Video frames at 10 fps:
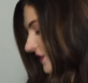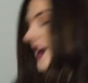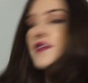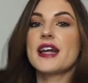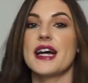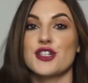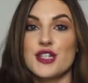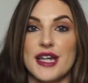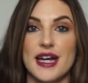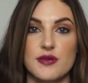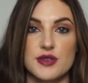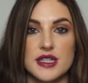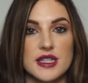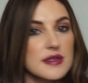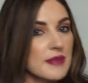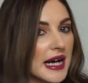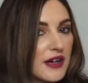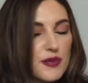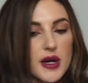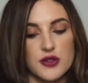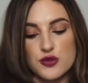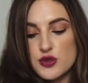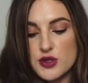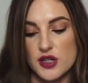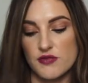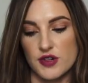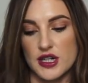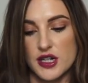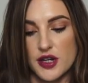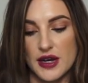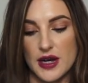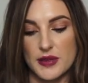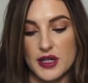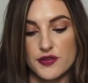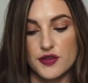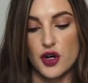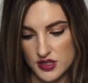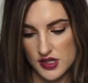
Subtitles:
I haven't actually counted this bag of parcels, so I don't really know how many I've got.